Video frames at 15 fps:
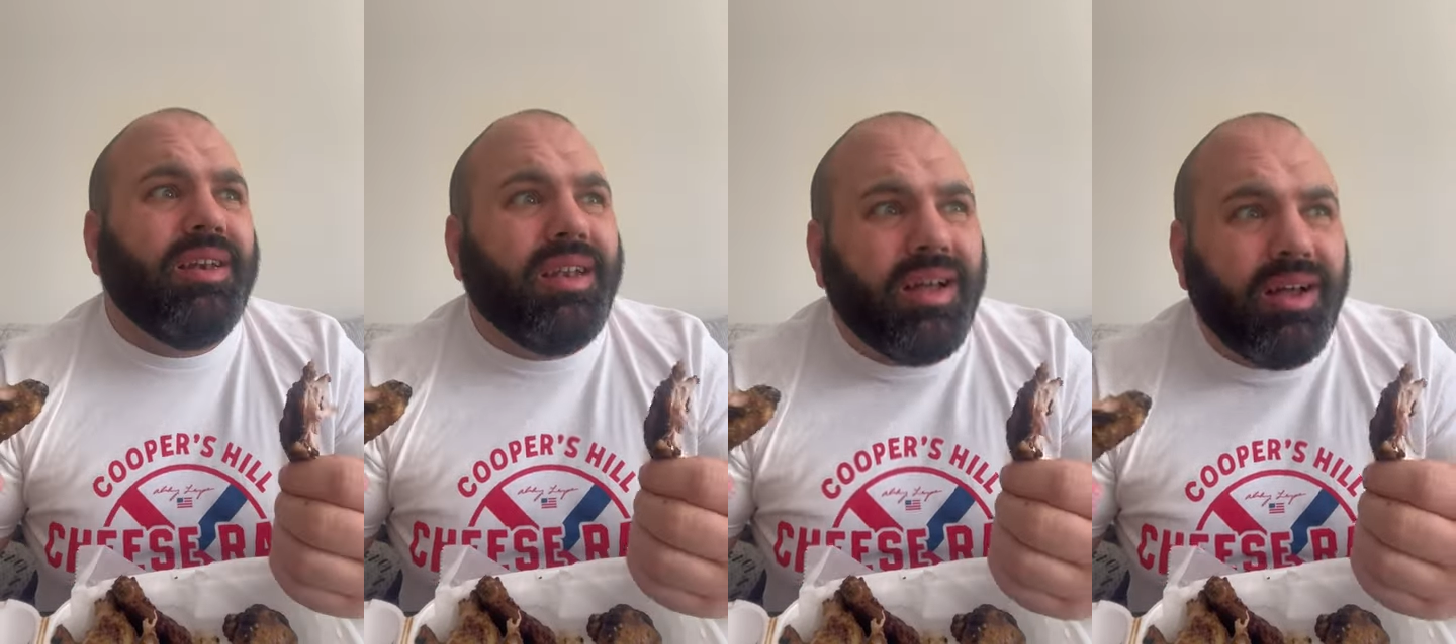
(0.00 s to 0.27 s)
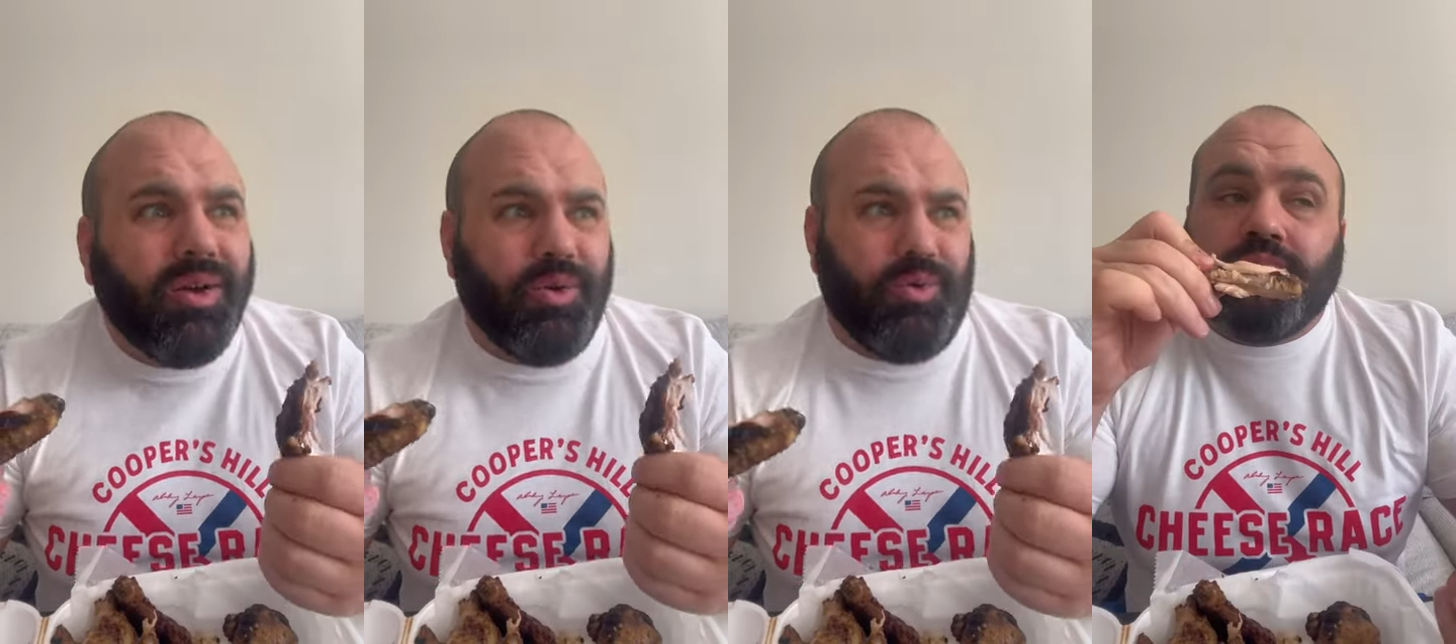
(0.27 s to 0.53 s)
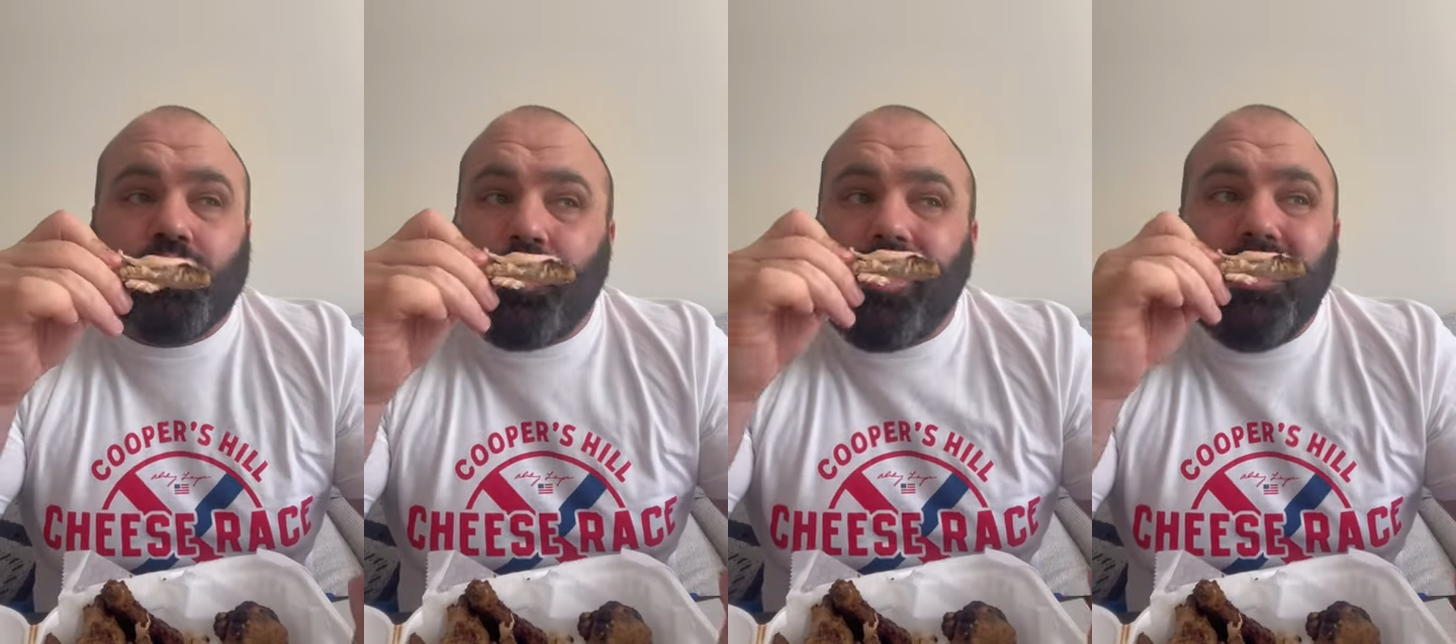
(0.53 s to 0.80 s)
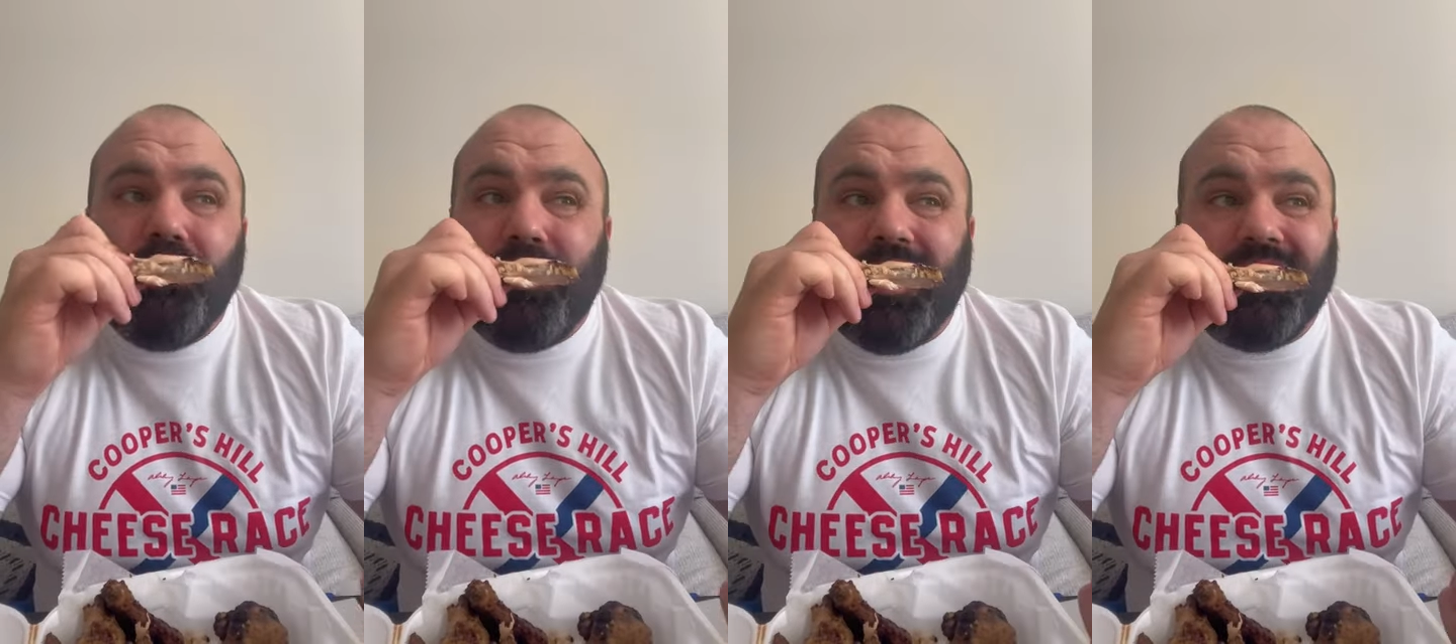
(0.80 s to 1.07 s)
No.
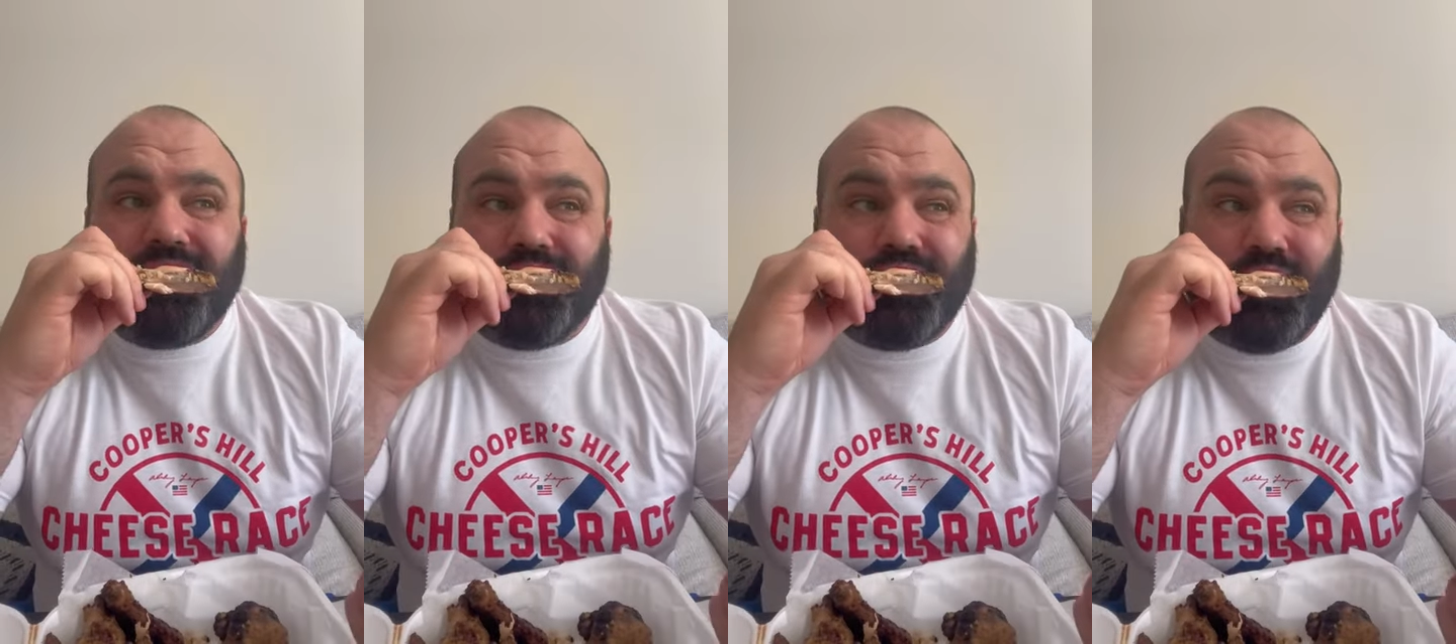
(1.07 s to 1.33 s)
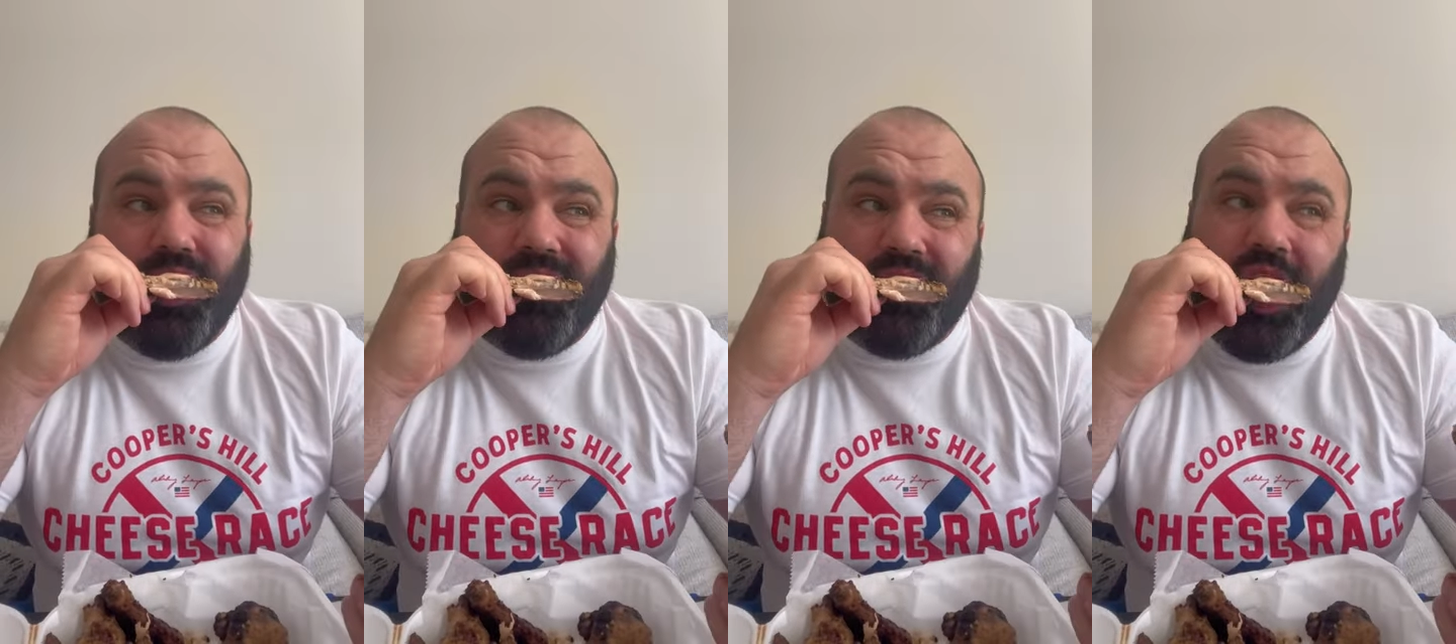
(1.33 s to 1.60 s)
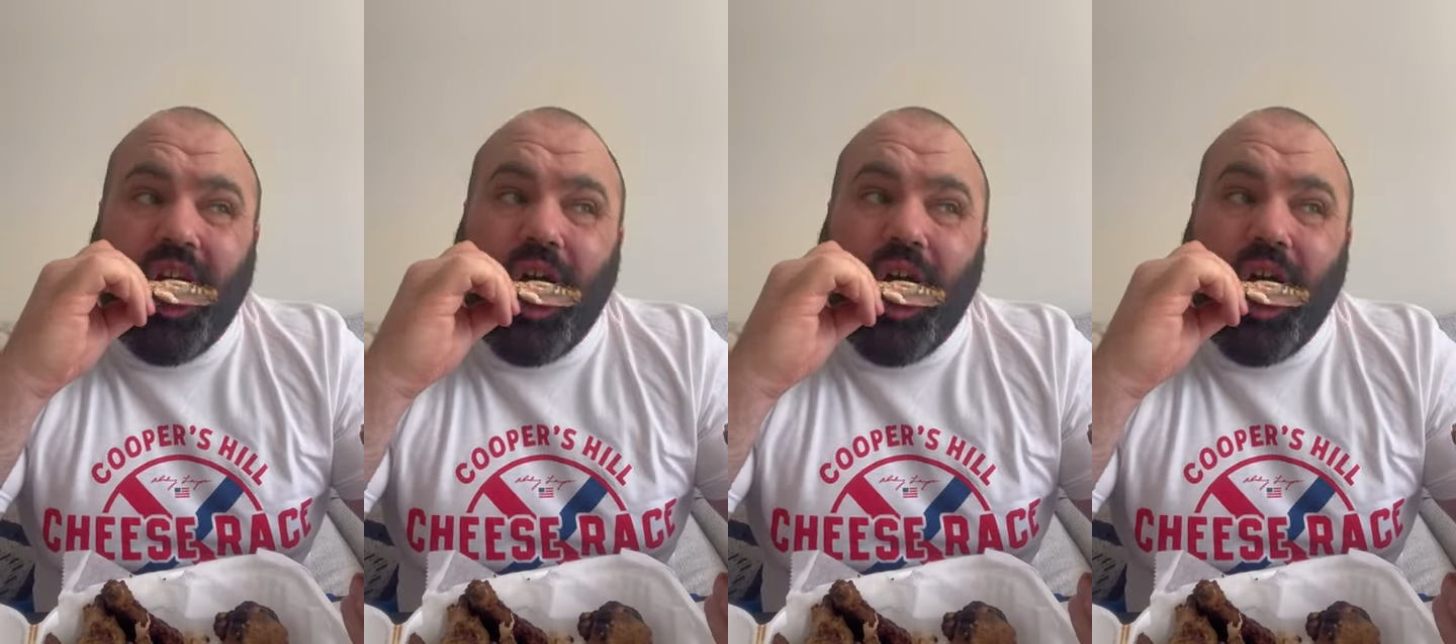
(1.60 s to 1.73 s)
We're on pace for 12 and